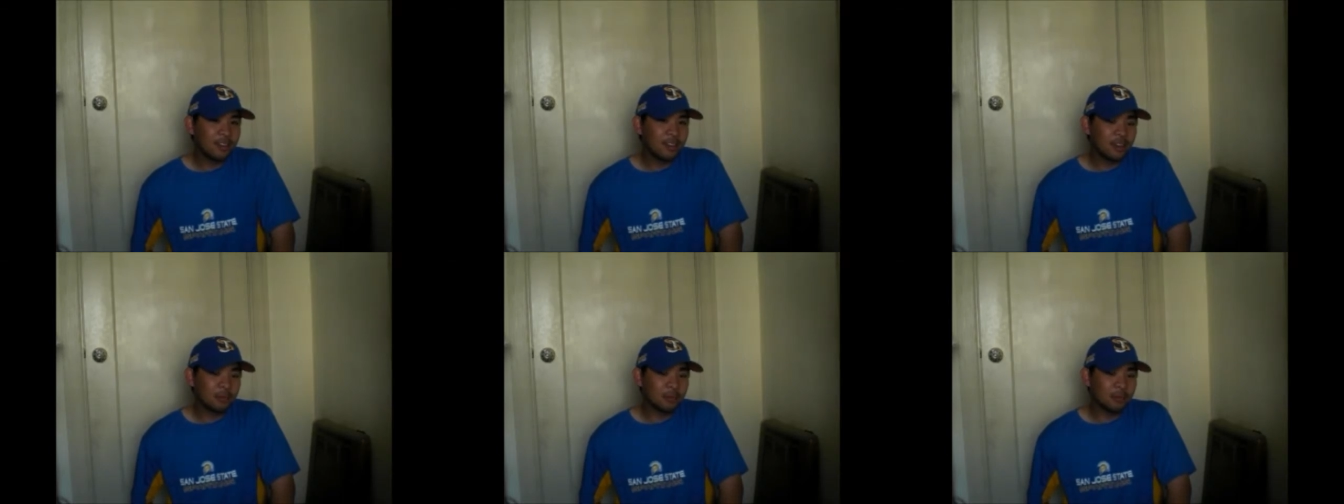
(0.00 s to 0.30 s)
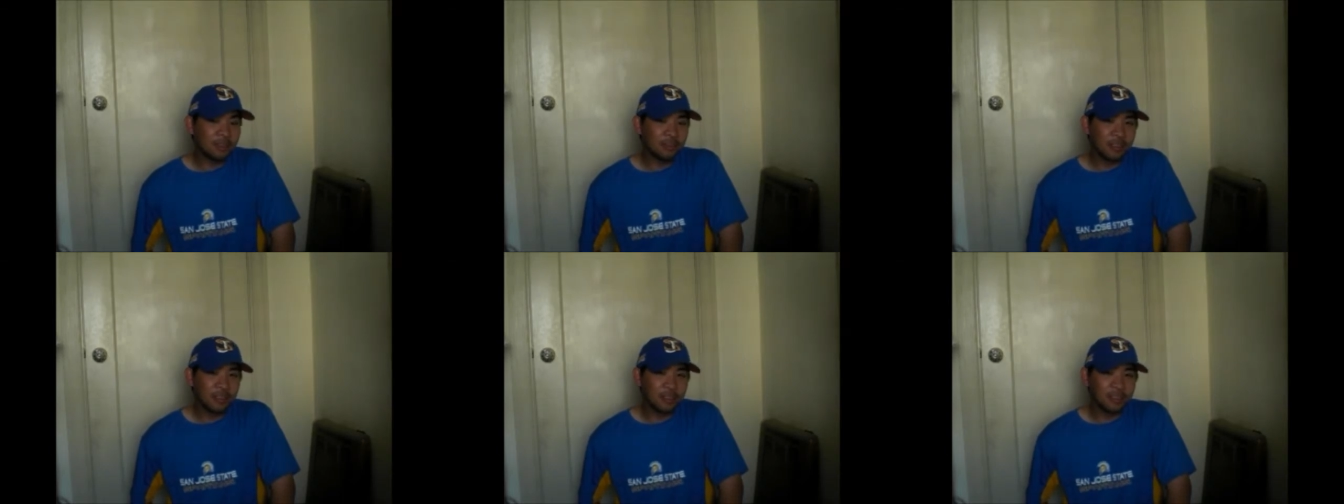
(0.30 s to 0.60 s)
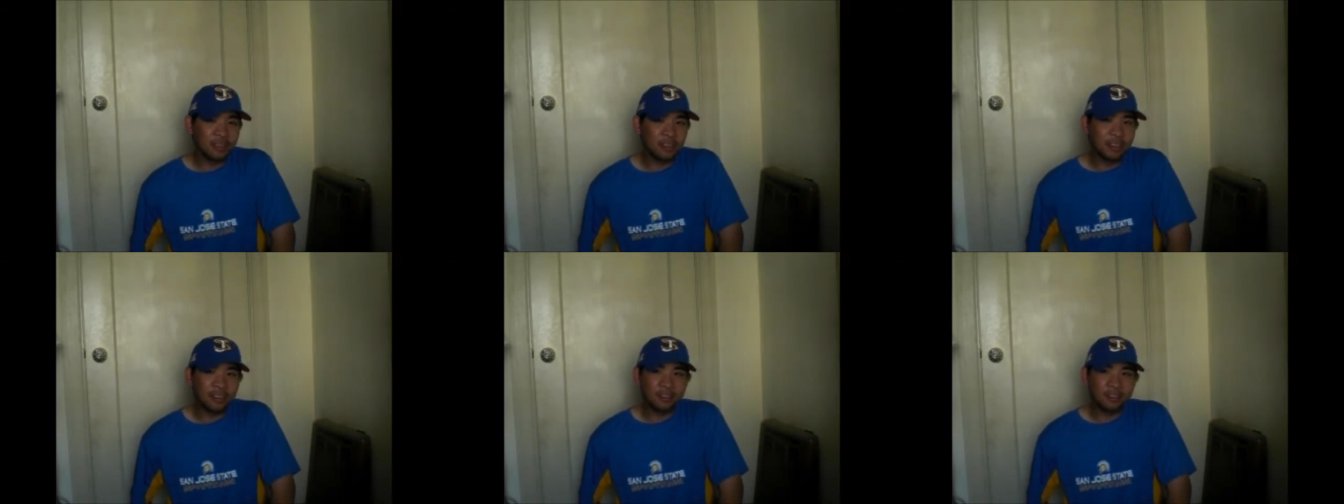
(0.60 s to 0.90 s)
I believe
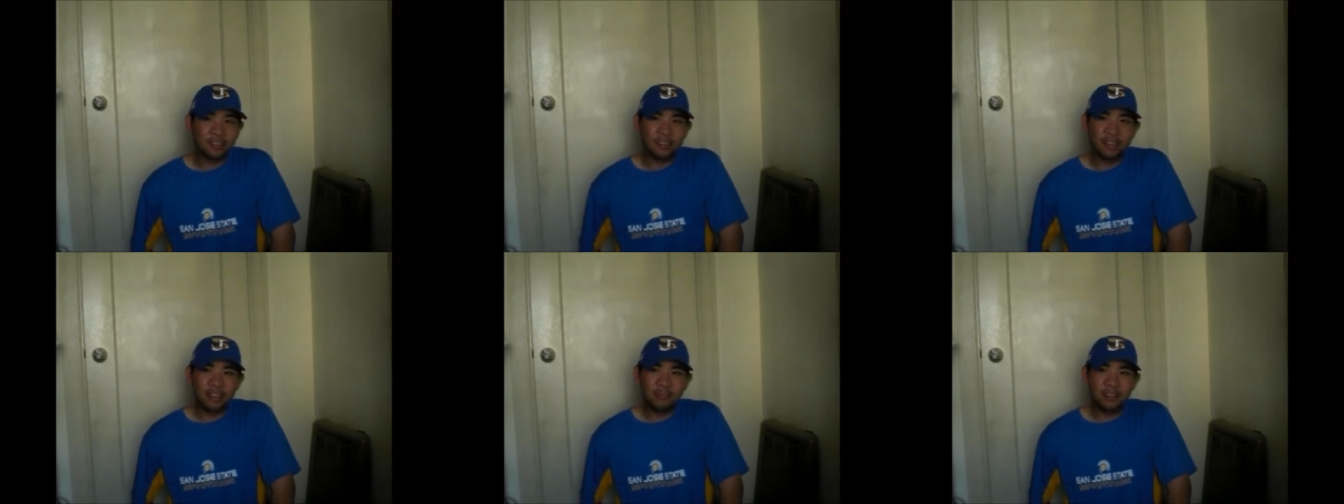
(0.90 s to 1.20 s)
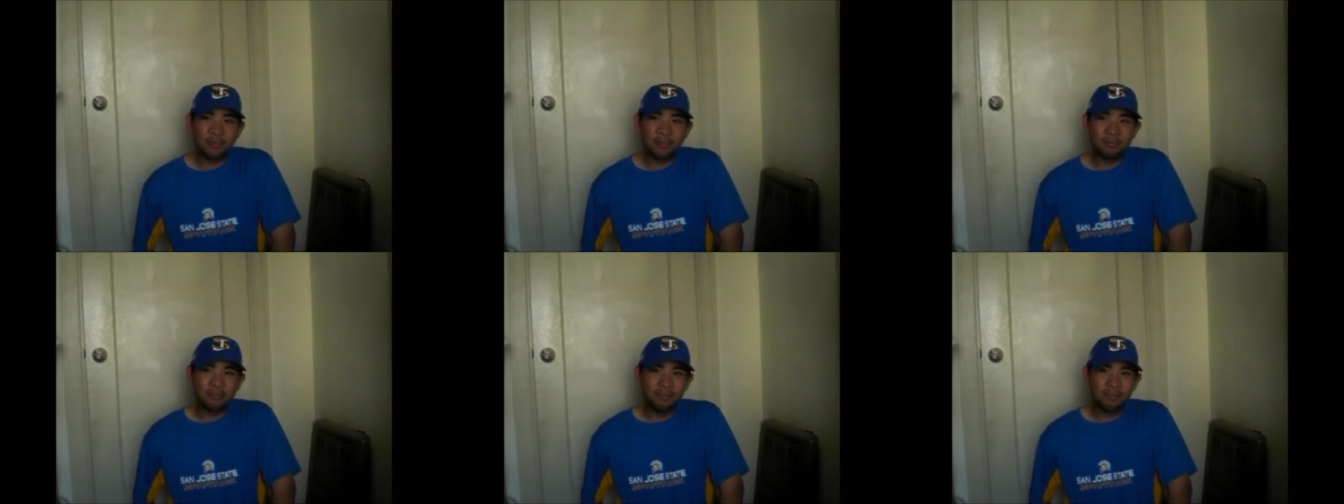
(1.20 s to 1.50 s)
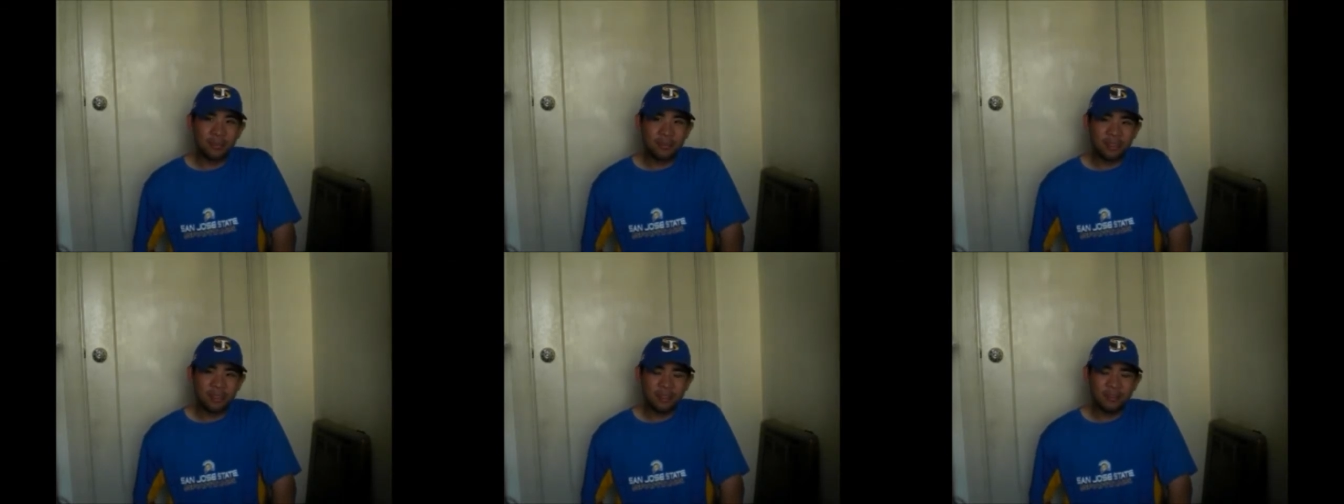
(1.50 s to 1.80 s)
it's like seven
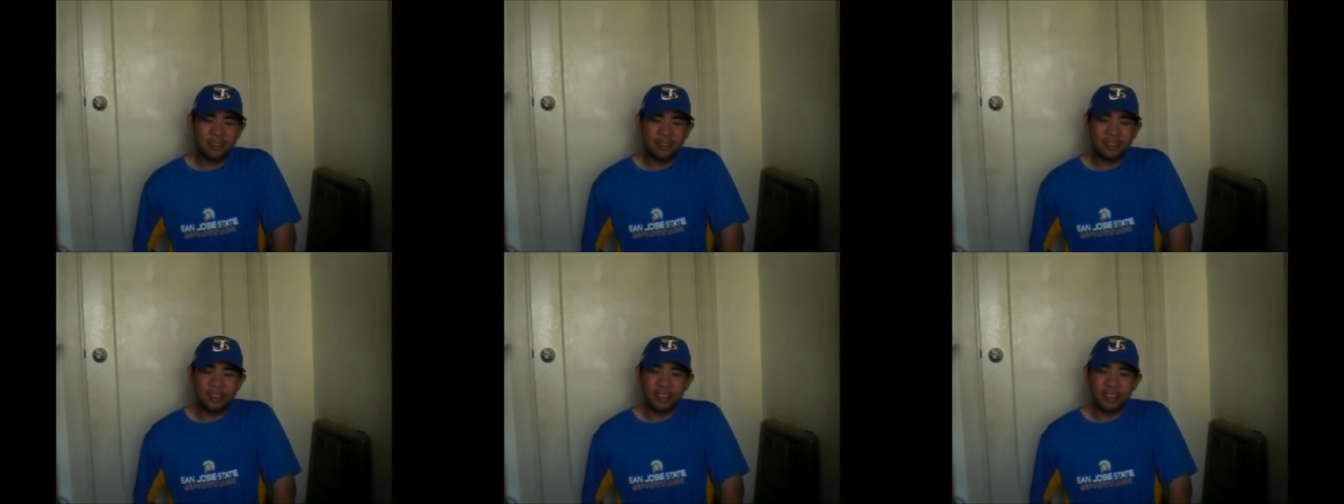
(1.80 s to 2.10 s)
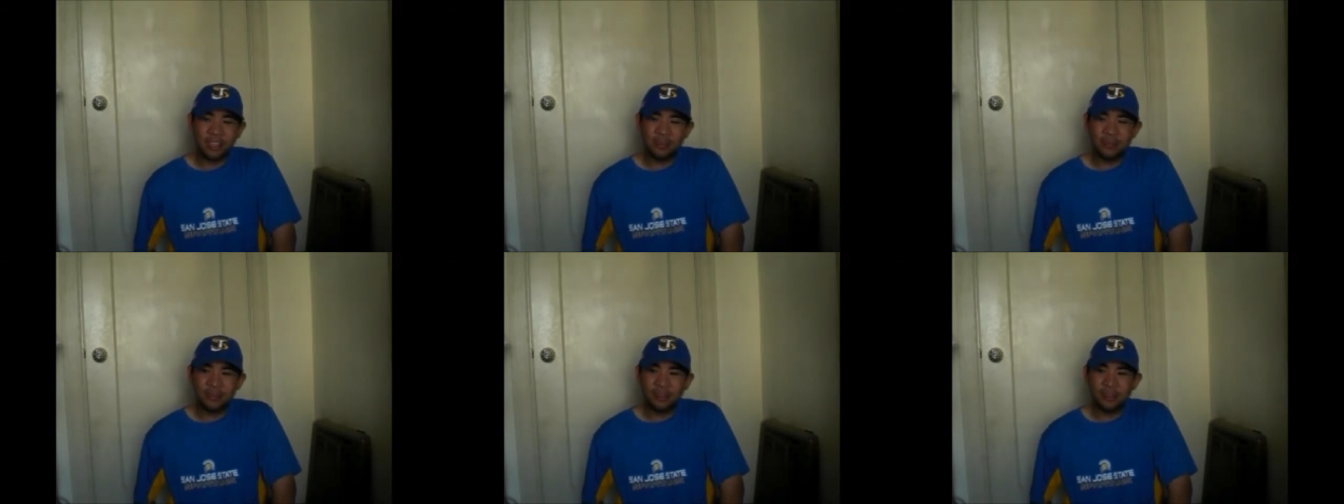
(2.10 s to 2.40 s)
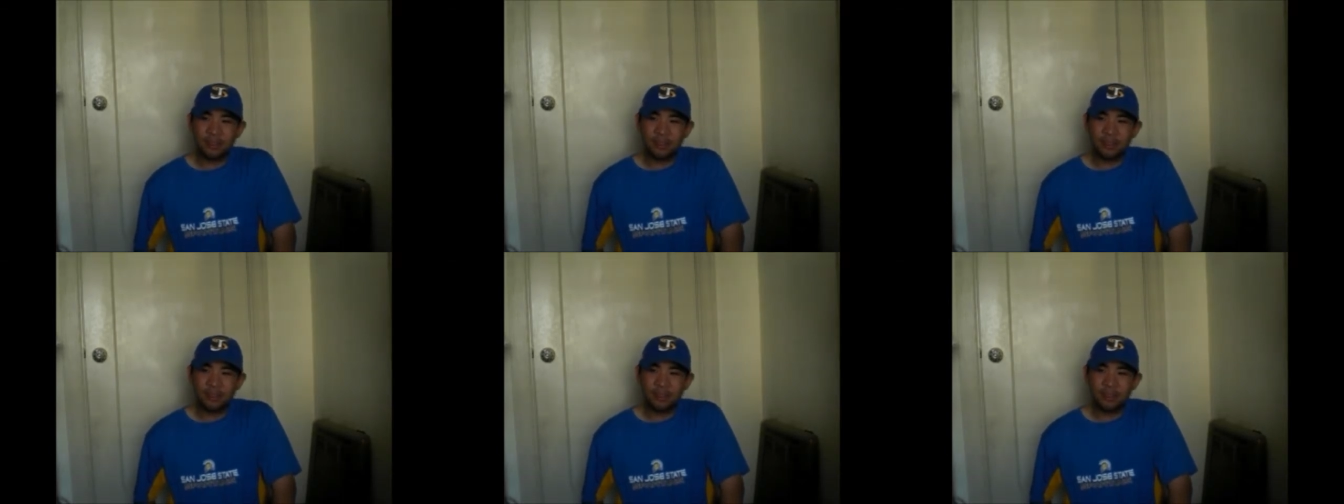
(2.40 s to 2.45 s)
seven teams.